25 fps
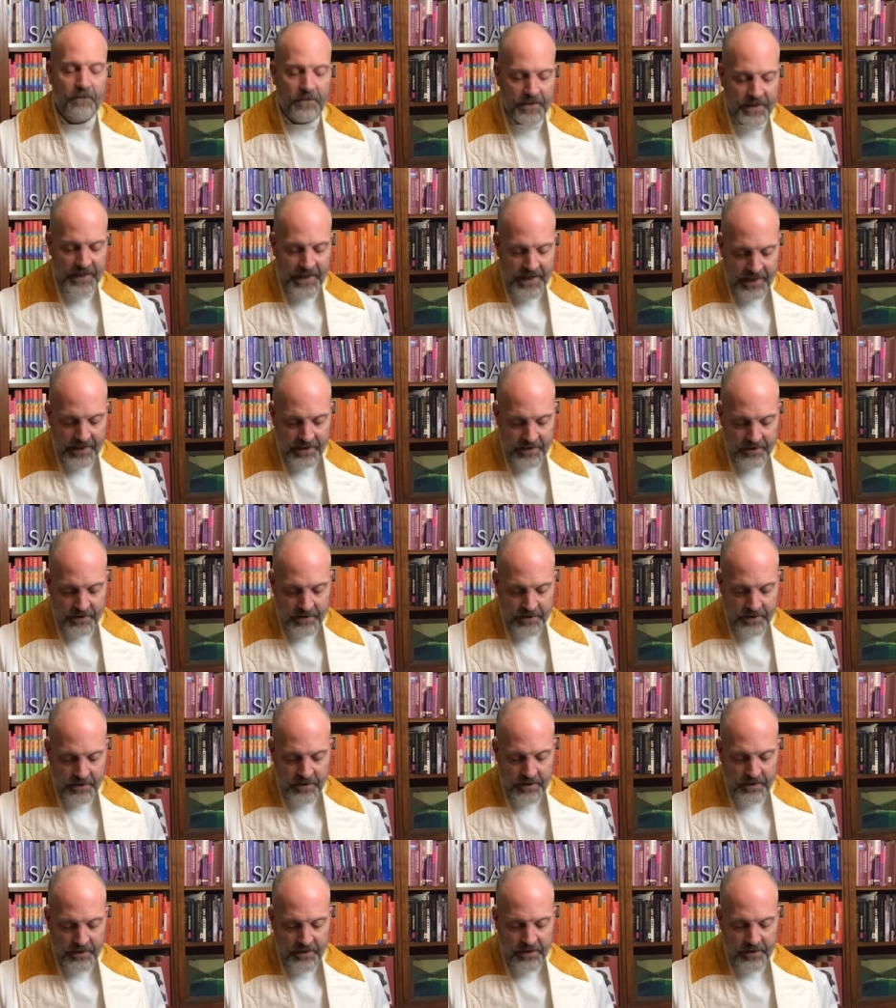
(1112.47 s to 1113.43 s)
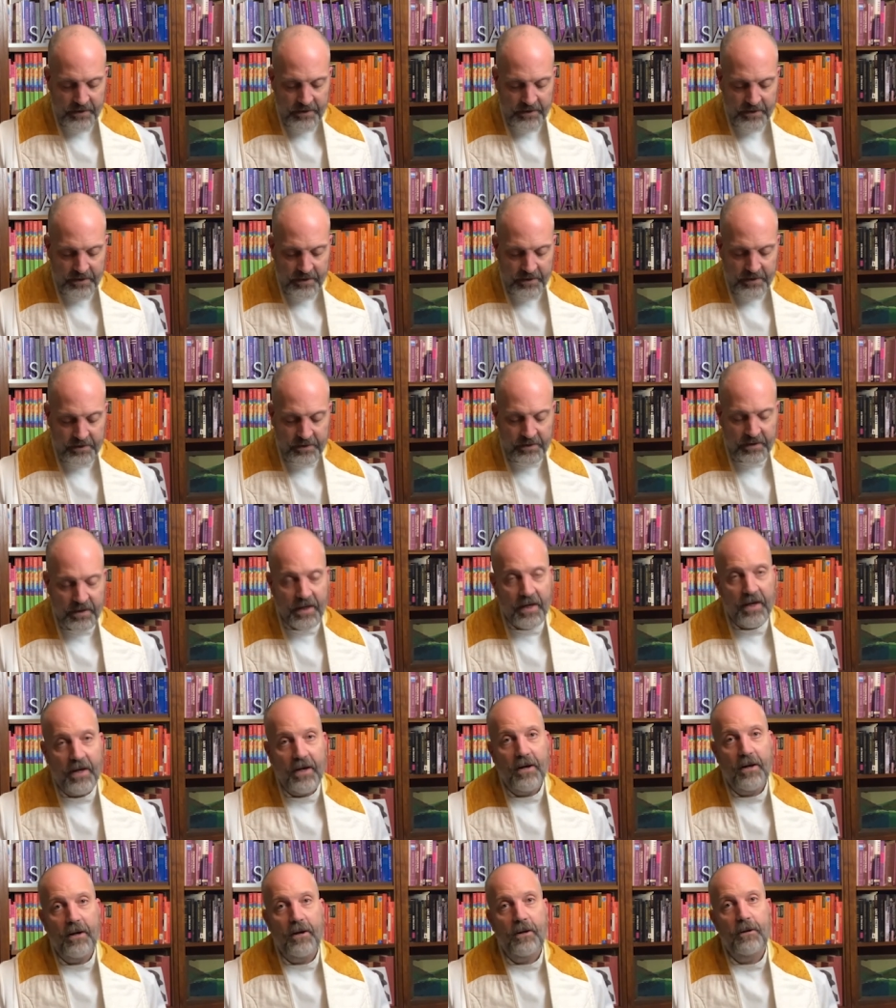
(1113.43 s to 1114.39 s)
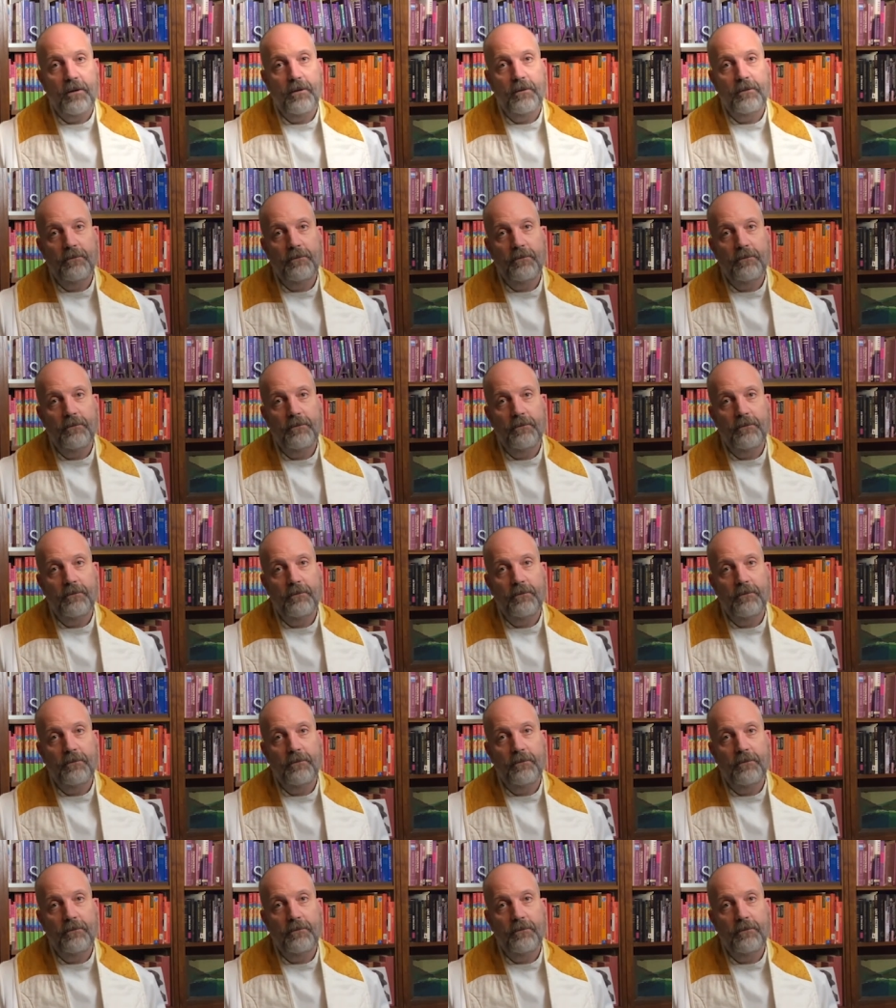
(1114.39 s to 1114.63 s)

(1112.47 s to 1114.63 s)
That is his care.